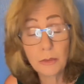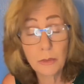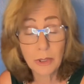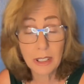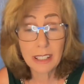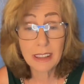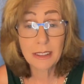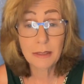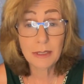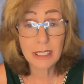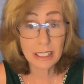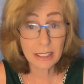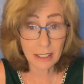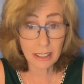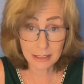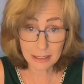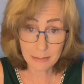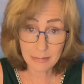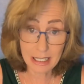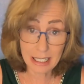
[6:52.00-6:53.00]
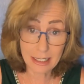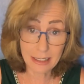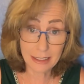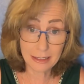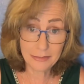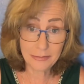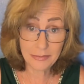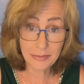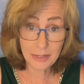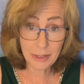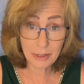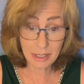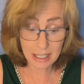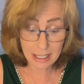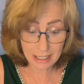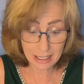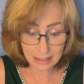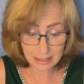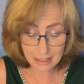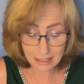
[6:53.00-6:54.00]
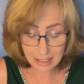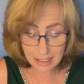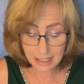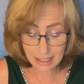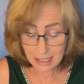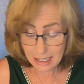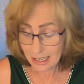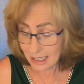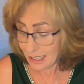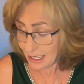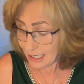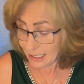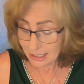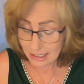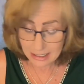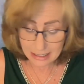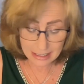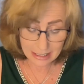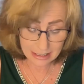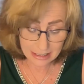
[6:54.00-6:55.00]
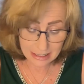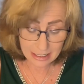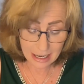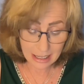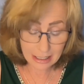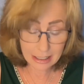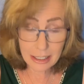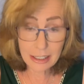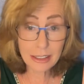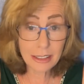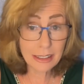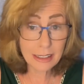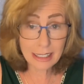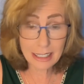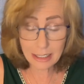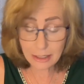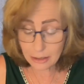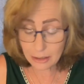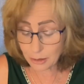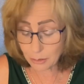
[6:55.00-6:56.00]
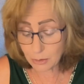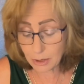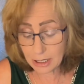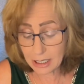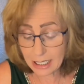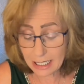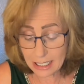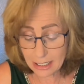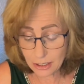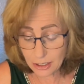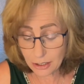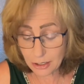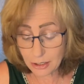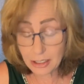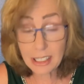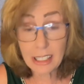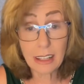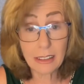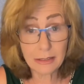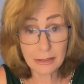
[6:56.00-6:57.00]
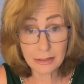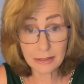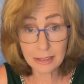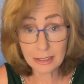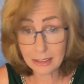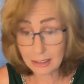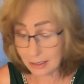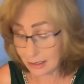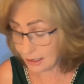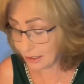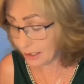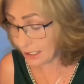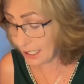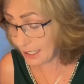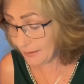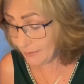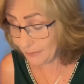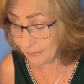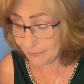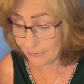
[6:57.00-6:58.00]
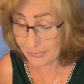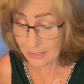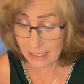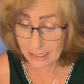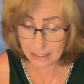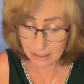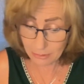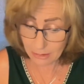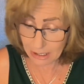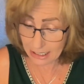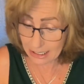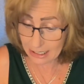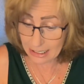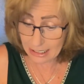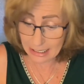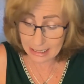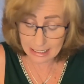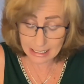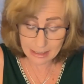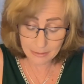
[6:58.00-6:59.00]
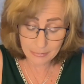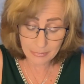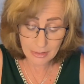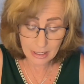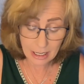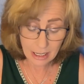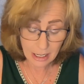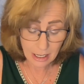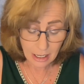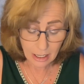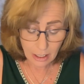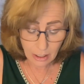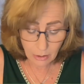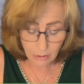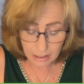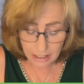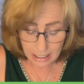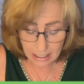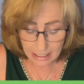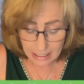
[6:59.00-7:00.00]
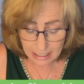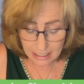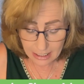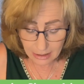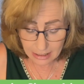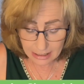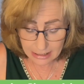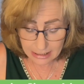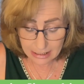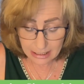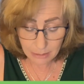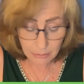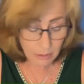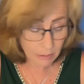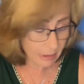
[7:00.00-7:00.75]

want the result to be here. Okay? Because it's not going to do you any good to work against yourself. Okay? That's what I got on that. Okay, now let's see what